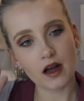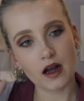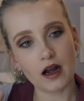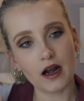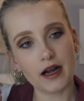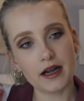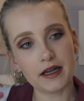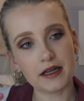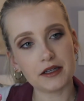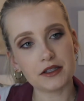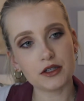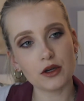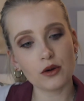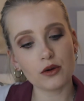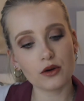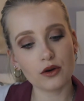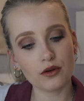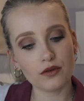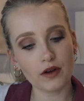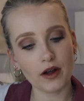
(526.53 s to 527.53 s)
I
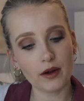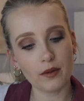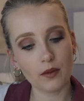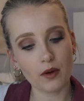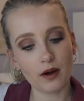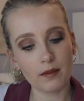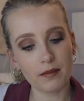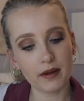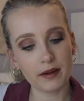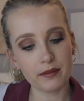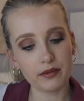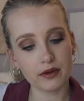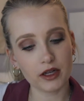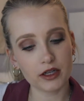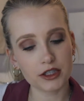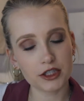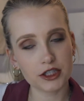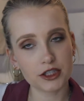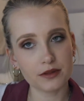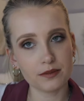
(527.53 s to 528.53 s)
don't know if I want my
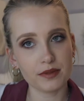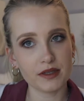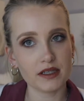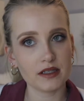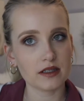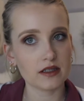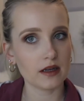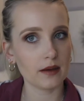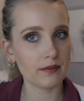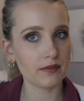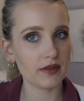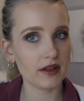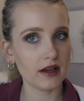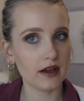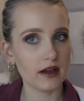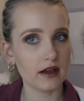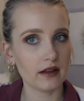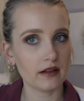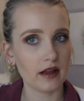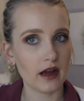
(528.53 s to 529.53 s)
blush to be
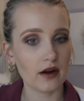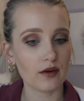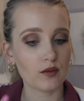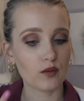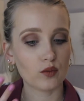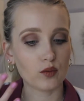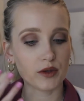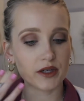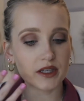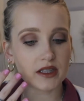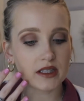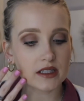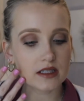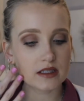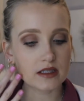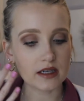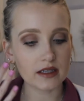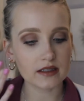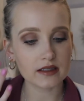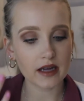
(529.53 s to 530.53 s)
something that really
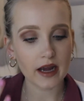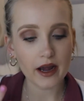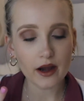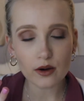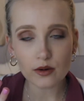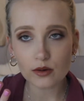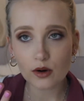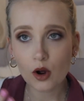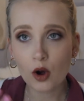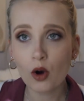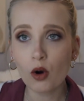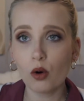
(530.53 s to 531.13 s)
sticks out